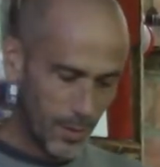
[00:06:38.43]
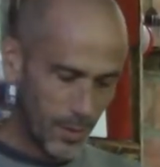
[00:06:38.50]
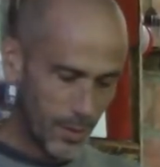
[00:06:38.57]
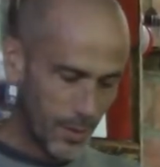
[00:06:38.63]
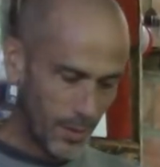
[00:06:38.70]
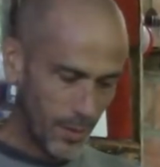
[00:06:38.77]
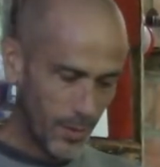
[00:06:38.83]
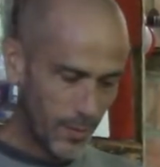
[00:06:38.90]

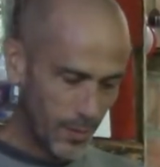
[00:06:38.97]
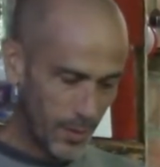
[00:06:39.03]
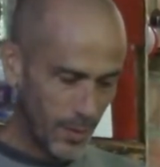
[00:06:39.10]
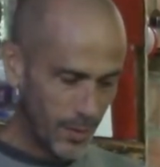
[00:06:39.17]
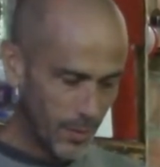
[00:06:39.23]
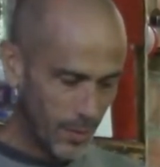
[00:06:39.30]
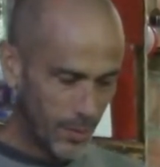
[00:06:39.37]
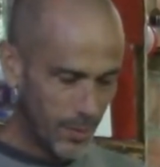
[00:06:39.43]
There we
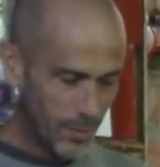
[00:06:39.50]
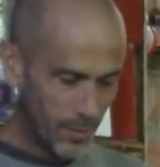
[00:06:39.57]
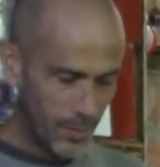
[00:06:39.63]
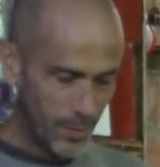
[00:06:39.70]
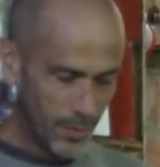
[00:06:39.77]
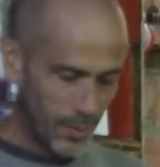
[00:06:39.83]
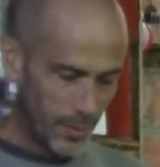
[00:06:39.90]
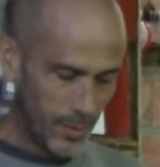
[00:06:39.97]

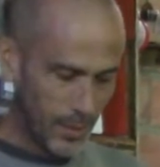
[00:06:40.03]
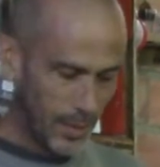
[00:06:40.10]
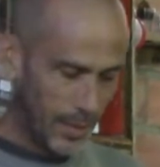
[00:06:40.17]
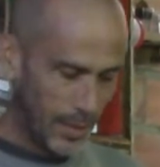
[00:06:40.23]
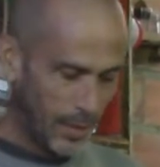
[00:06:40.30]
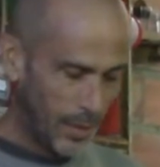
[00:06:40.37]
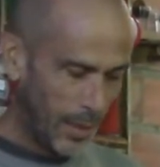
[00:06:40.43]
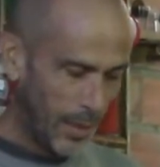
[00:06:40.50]
go.
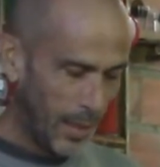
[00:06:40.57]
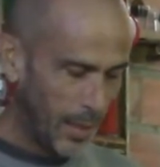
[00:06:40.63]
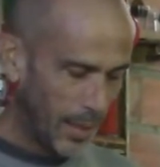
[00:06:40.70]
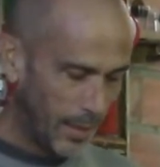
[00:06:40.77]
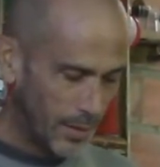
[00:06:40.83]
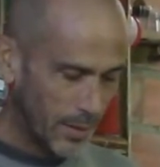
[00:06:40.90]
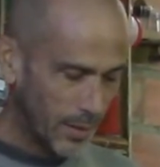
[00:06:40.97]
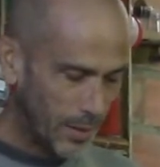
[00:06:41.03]
Get the
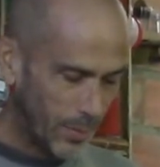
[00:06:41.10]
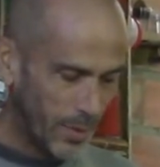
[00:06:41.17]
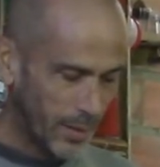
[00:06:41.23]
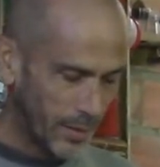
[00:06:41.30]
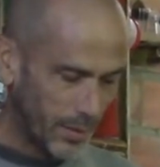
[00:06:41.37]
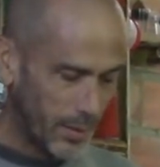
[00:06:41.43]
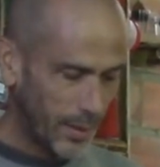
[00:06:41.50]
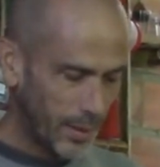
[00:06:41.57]
eggs all
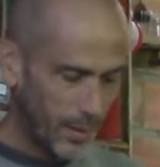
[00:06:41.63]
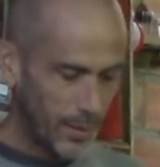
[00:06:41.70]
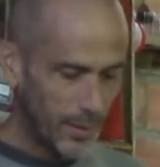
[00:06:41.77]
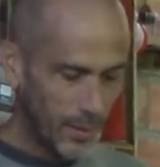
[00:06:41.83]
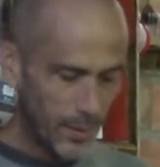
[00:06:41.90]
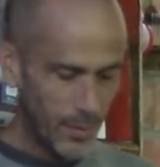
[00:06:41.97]
mixed in.